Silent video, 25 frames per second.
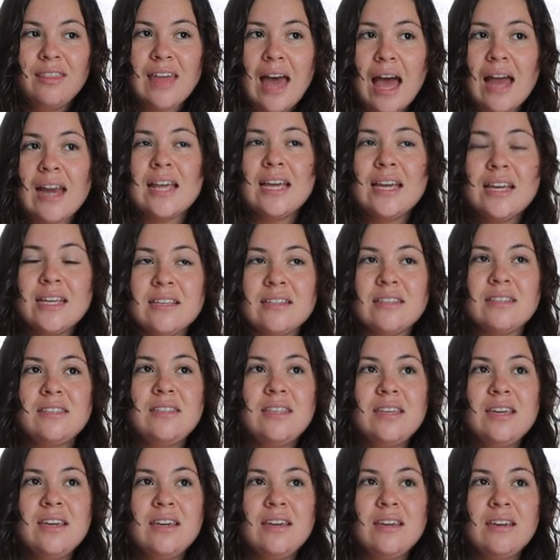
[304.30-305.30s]
that is
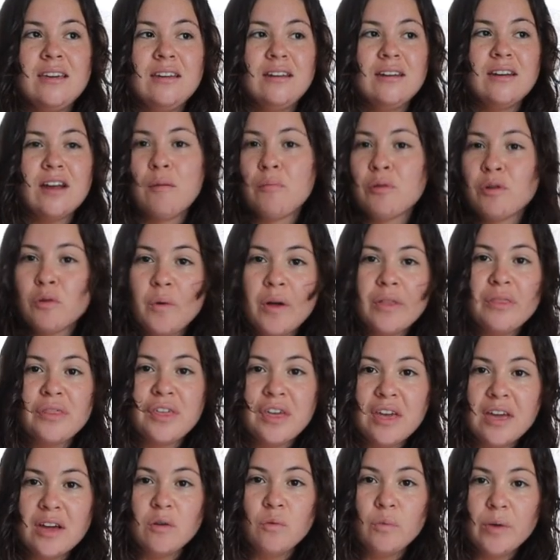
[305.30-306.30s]
the number one
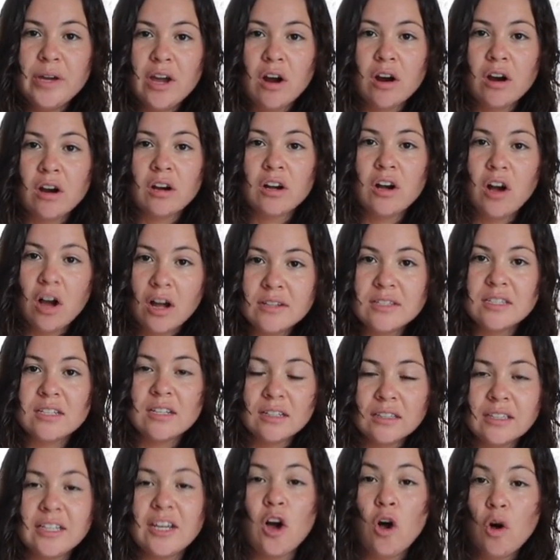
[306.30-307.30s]
thing we are
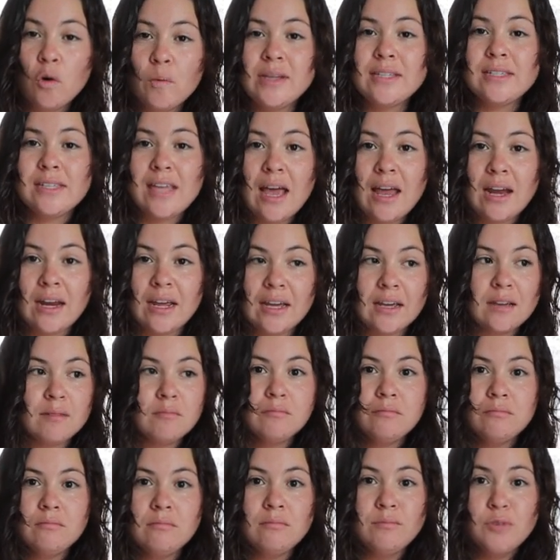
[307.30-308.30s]
constantly always getting
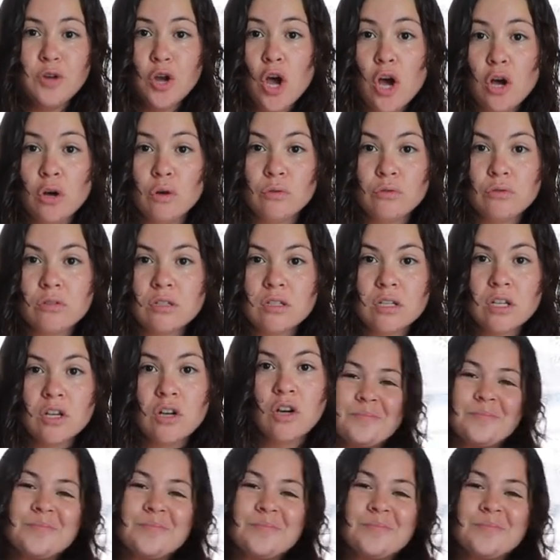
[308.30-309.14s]
no's